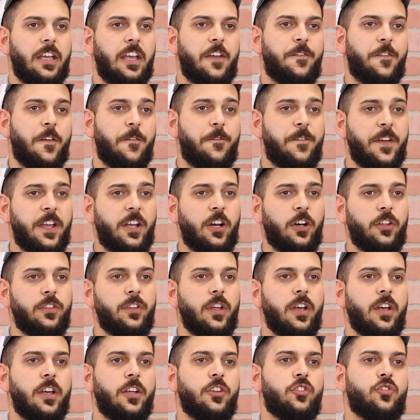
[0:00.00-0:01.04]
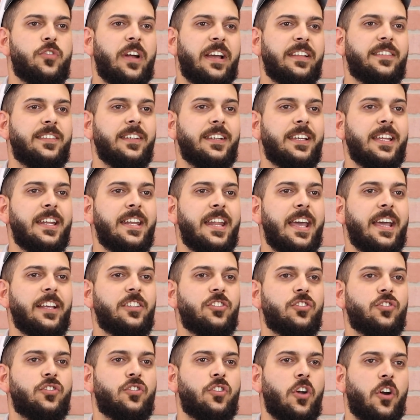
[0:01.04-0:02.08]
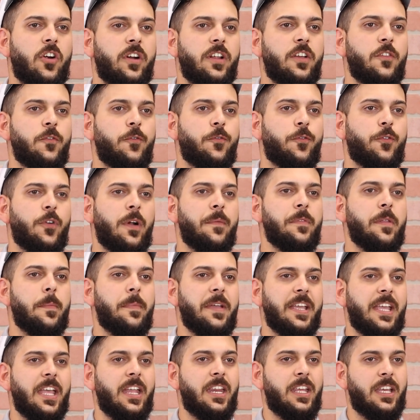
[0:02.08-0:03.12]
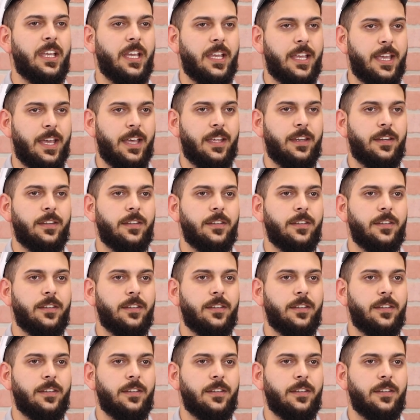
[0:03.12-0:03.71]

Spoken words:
If it failed, try to connect starting from the beginning again.